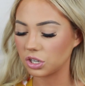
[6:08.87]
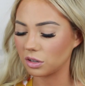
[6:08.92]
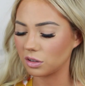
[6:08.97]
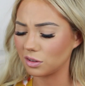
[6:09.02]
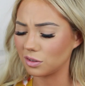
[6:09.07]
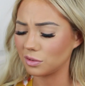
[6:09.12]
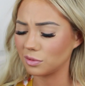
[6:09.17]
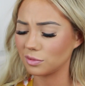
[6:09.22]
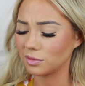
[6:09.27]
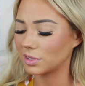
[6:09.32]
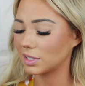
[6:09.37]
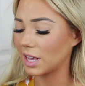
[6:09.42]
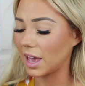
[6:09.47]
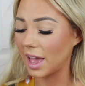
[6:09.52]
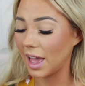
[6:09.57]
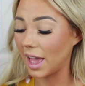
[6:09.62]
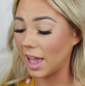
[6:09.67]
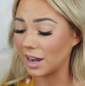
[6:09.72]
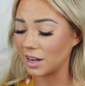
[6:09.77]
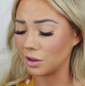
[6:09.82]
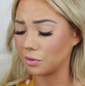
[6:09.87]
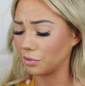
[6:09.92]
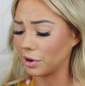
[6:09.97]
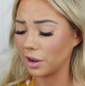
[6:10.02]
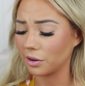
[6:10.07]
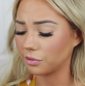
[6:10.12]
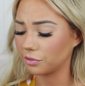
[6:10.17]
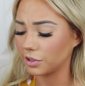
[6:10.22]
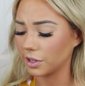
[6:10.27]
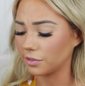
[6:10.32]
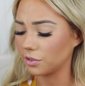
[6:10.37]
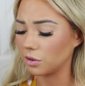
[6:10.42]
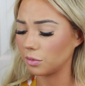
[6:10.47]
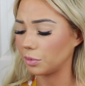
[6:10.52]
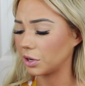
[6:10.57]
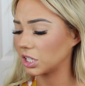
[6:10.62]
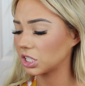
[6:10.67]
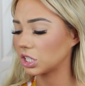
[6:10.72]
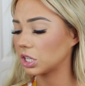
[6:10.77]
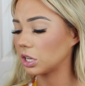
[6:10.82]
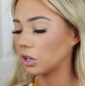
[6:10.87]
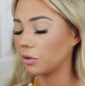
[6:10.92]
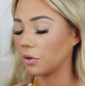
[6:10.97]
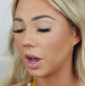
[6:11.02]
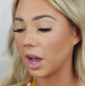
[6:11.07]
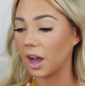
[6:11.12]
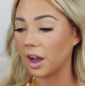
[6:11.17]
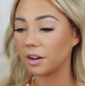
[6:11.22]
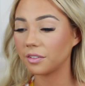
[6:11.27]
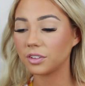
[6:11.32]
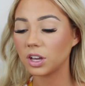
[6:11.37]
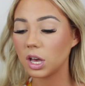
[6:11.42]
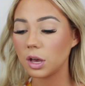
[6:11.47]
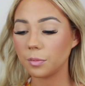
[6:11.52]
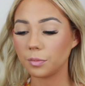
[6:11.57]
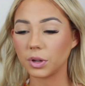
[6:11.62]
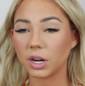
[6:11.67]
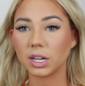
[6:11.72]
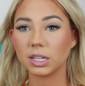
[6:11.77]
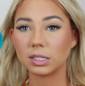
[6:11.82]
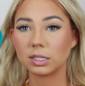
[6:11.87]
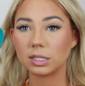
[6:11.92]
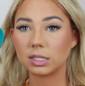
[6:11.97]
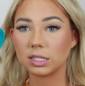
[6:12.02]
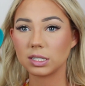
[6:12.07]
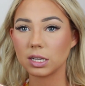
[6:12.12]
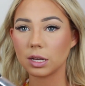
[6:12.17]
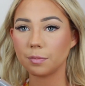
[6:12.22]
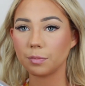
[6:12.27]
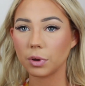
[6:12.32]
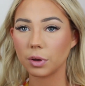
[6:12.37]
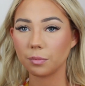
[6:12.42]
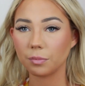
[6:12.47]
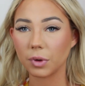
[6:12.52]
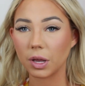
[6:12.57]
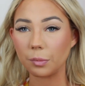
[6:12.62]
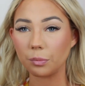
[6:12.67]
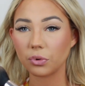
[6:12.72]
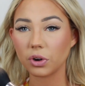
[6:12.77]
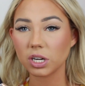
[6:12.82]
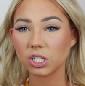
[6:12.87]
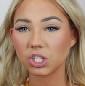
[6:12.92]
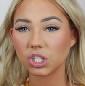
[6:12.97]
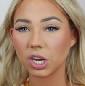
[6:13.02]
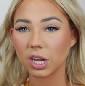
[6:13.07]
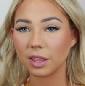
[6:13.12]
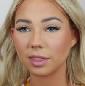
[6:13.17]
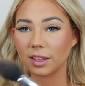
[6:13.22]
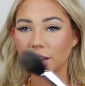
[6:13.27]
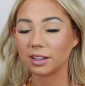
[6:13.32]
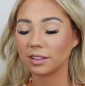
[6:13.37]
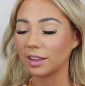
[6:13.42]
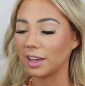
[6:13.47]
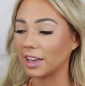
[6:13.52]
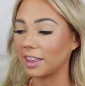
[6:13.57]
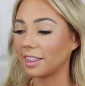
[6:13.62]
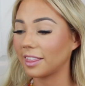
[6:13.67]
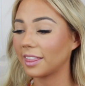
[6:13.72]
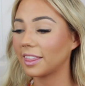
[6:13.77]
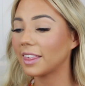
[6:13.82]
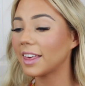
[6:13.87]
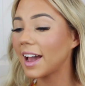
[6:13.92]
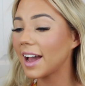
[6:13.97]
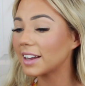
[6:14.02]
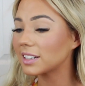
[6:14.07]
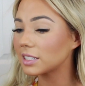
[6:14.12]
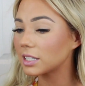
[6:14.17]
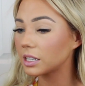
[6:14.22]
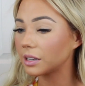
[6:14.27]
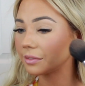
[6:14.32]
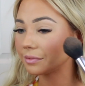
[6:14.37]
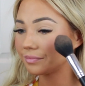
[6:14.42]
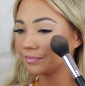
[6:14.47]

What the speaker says: You can use any round fluffy brush that you have, but I dip my brush in there like that,